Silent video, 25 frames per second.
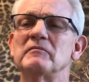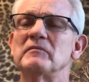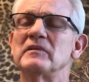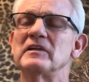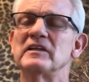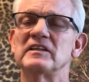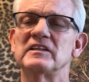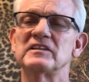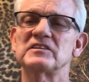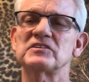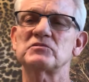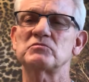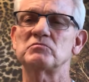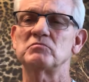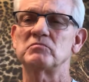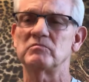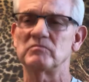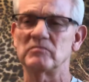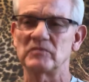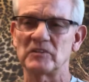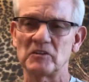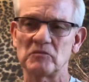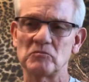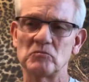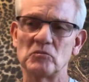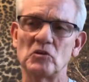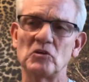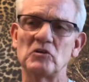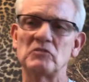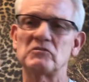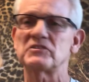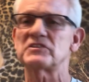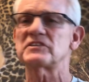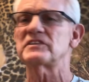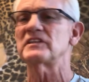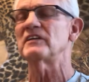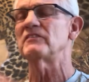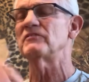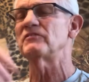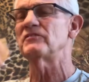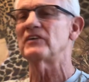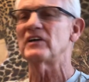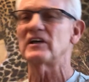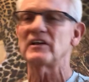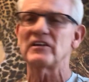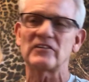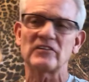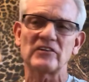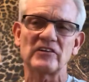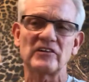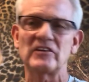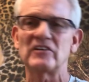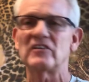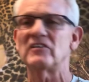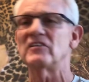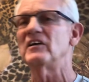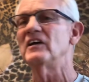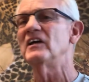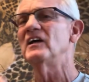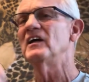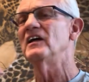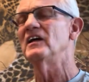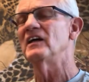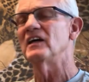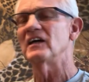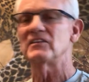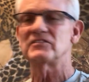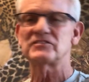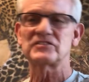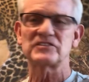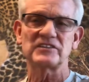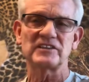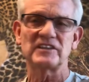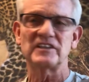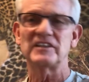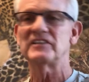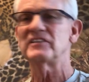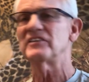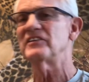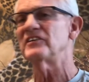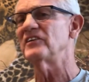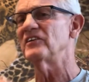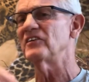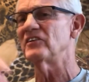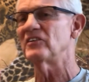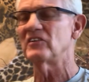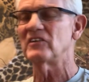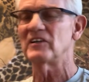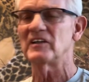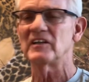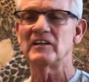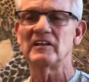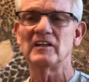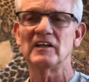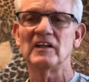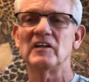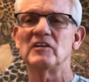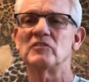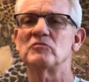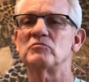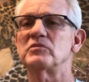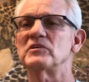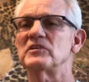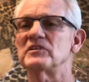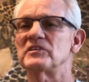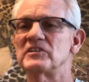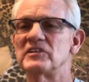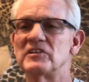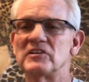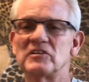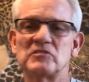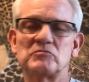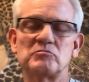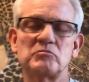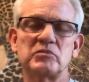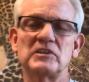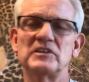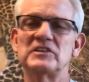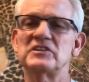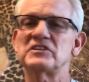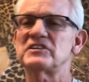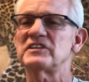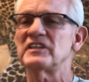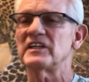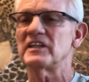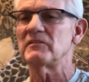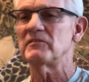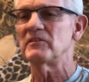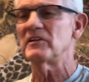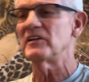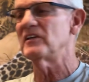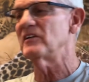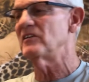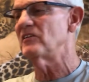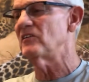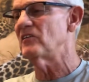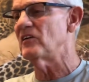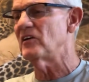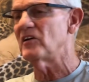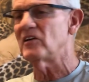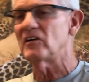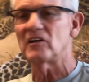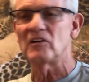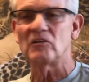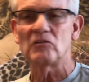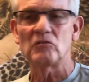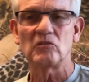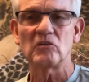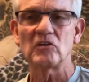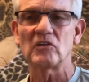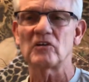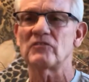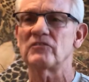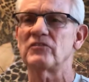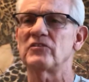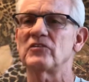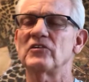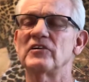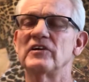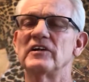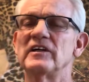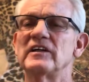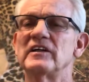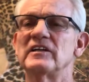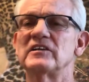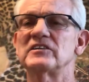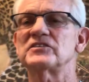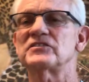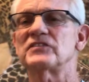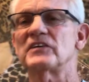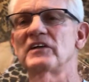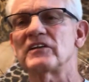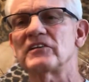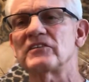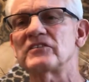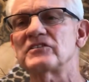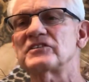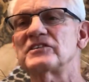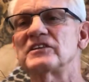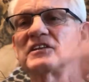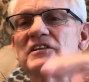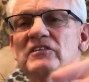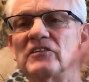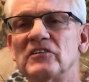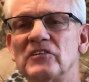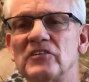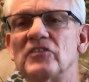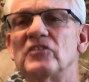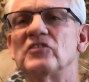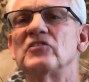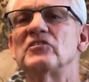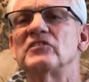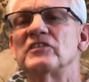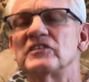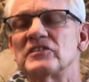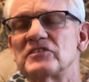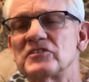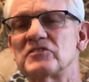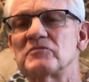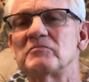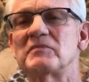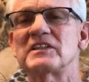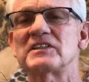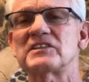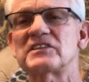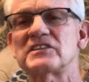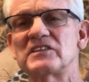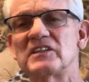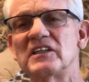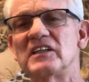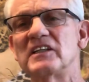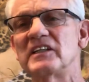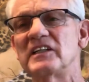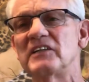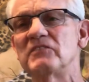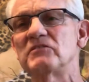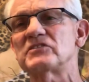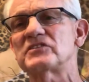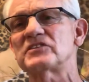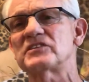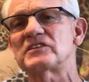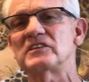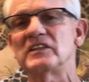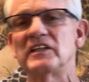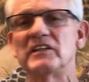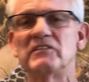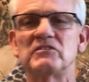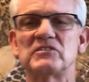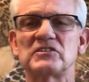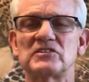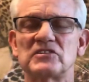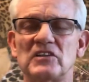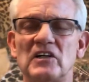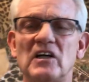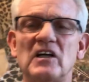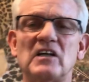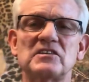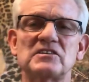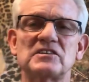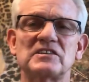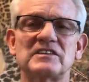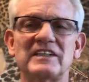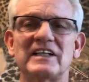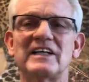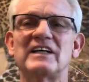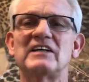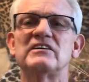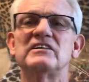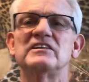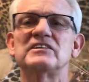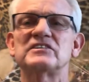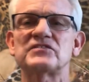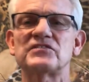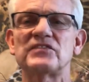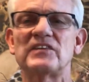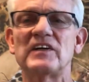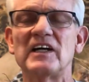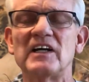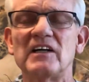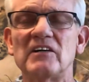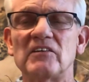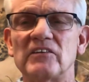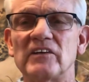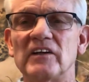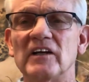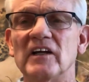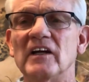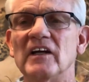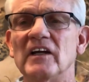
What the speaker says: And this young boy was saying, "Father, you know, I've sinned, you know, please take me, you know, I'll work for you." And his father said, no, this is my son. He was lost, and now he's found.